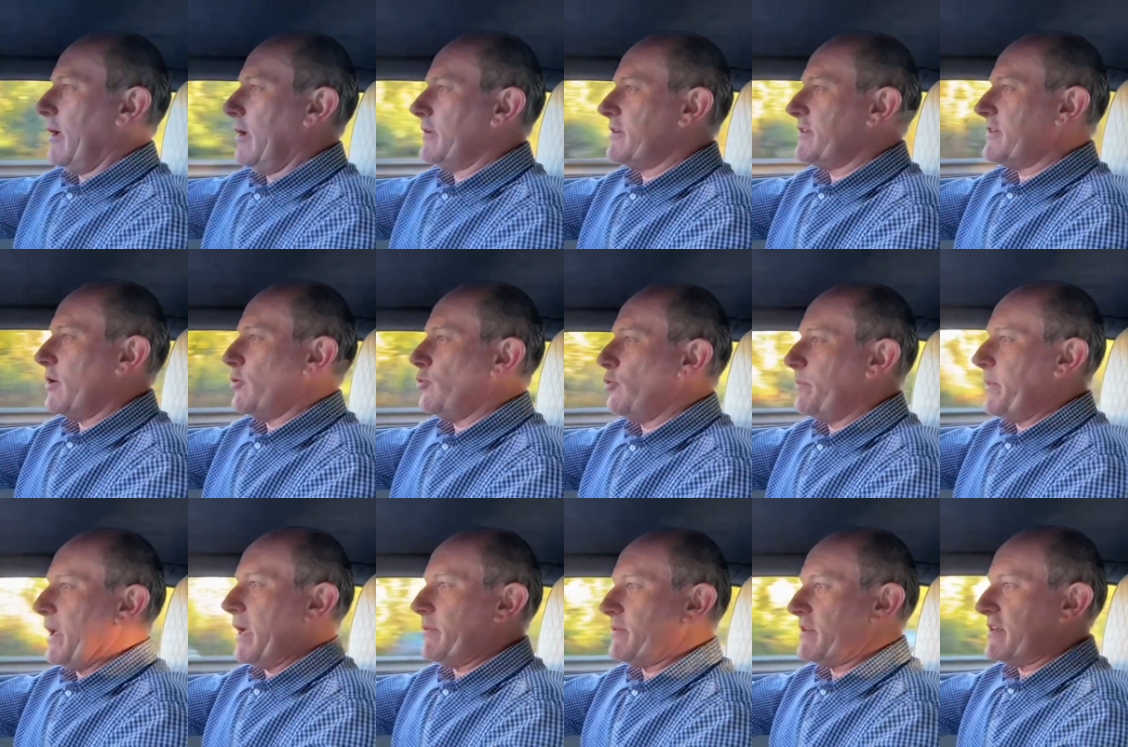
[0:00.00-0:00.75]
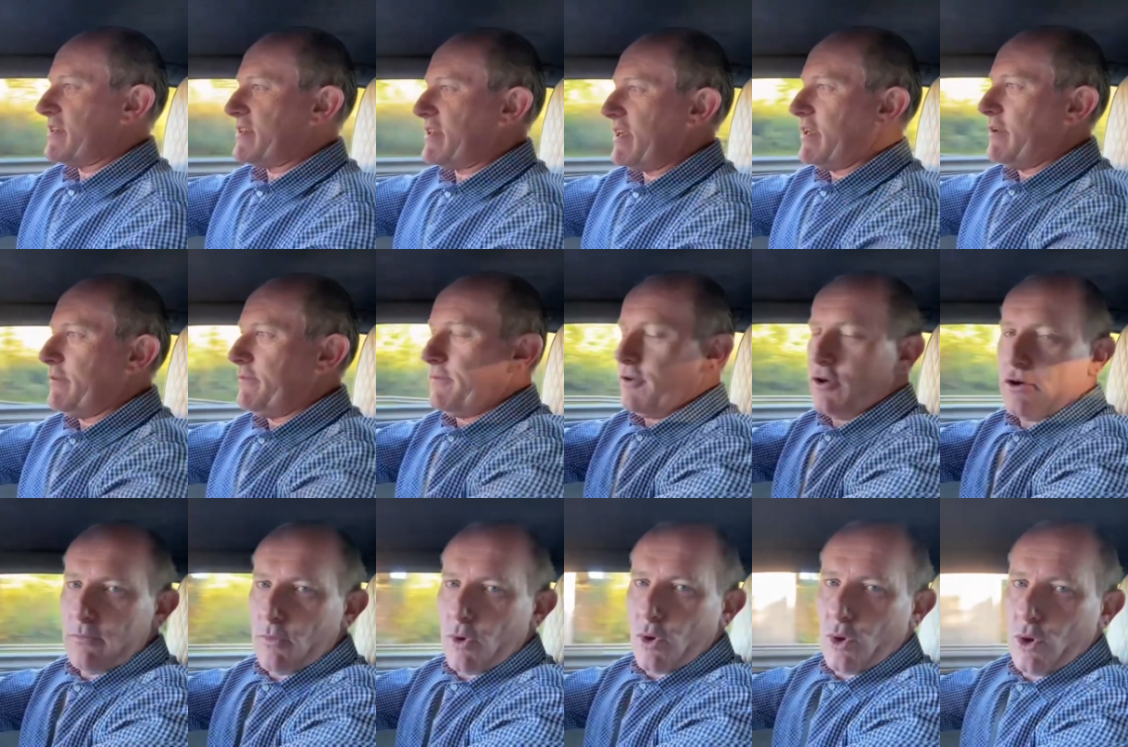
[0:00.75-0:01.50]
So we'll be able to see a
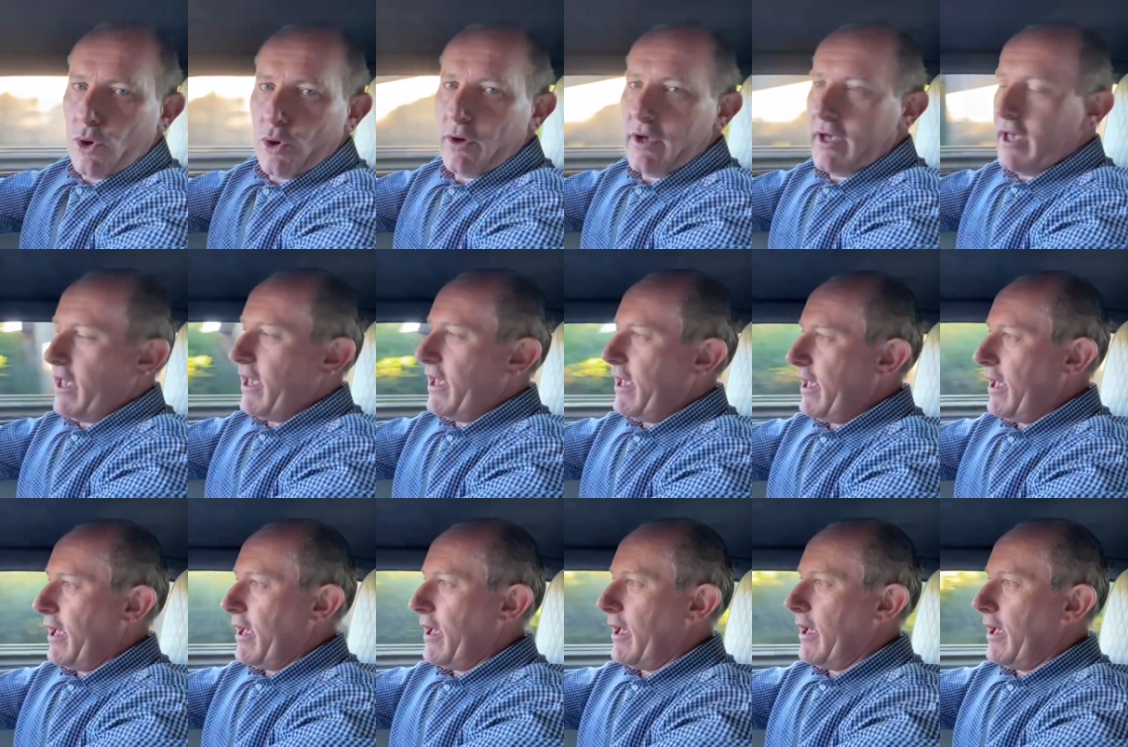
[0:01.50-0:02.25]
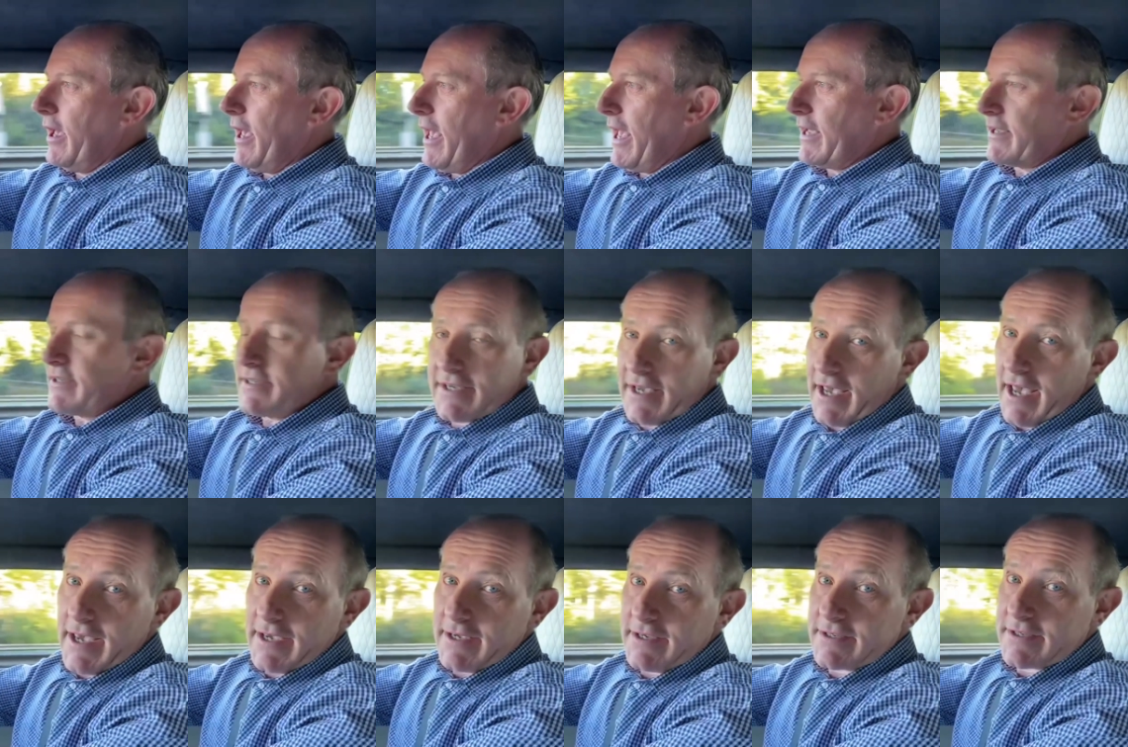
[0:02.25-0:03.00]
few more
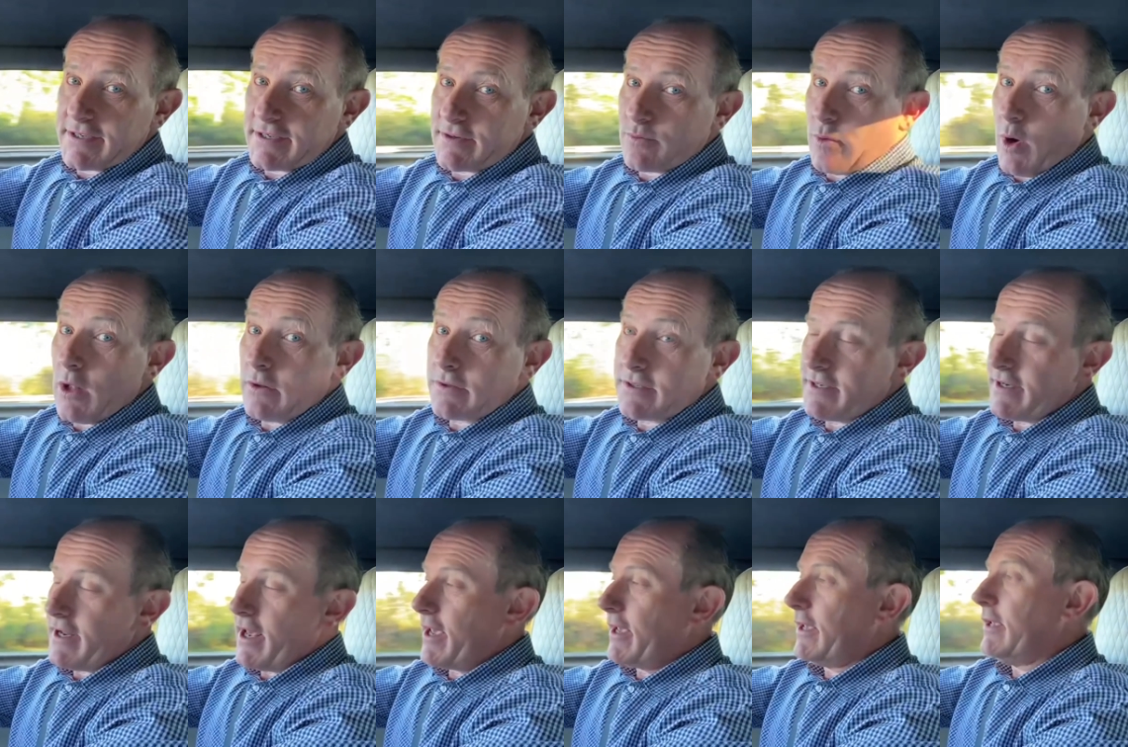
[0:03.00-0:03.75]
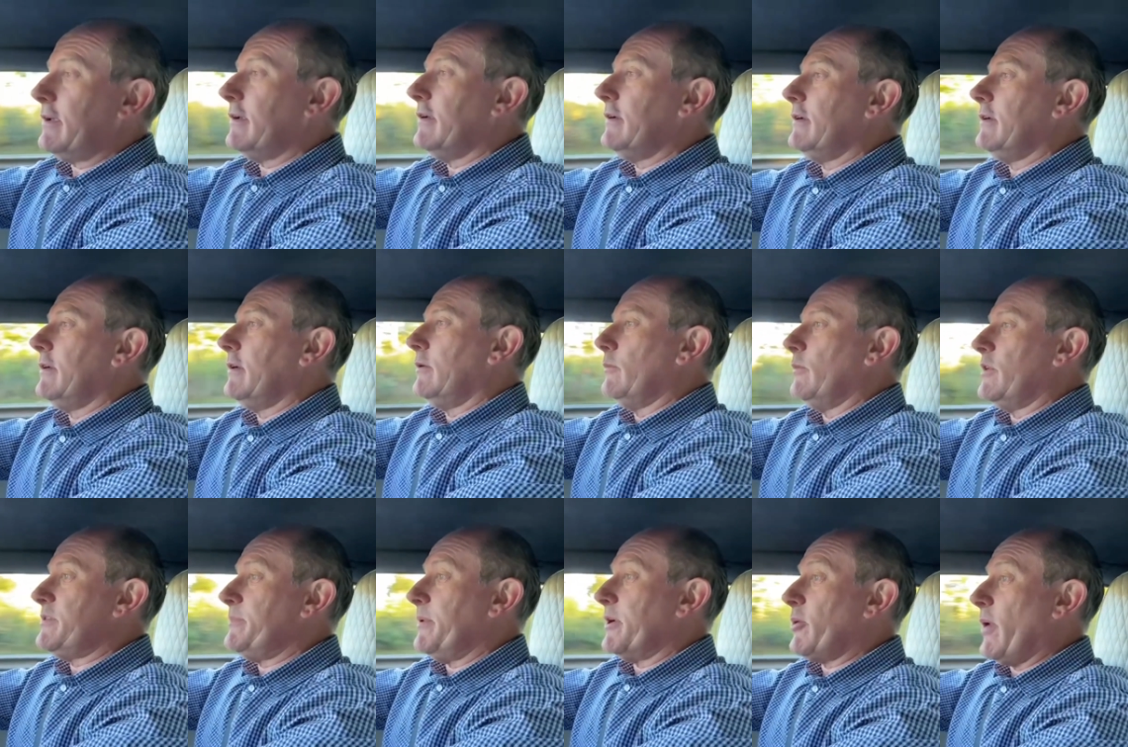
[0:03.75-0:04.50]
XKs as well today,
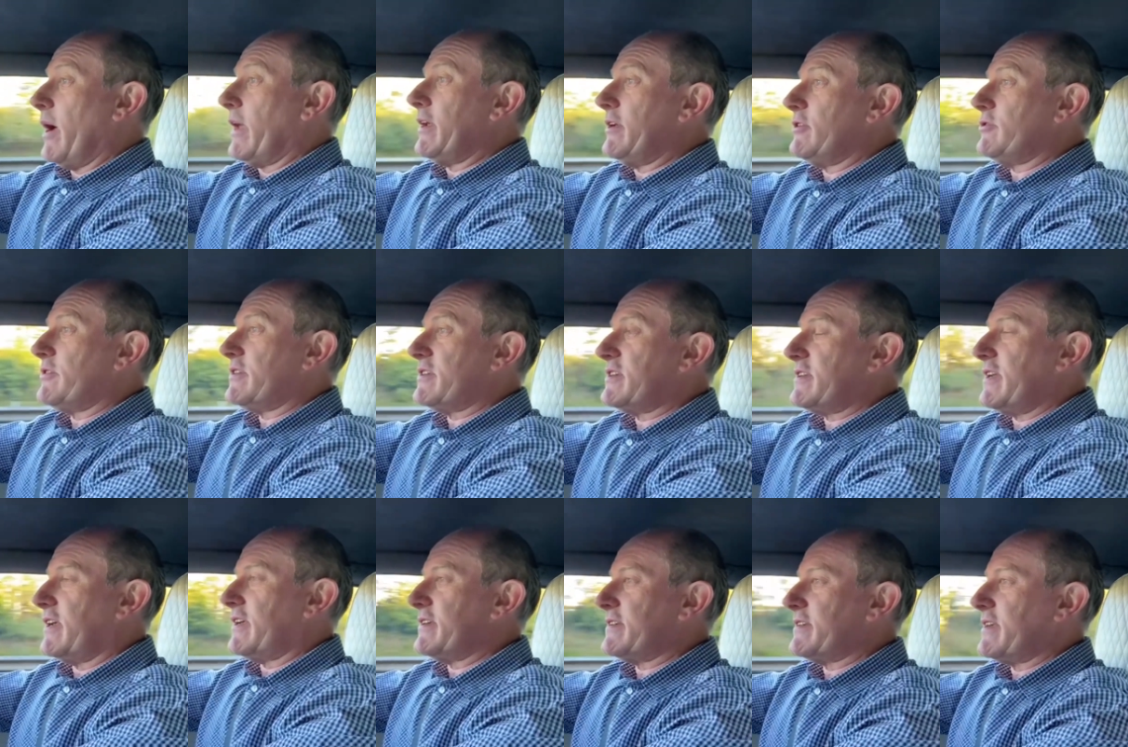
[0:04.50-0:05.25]
which will be quite interesting.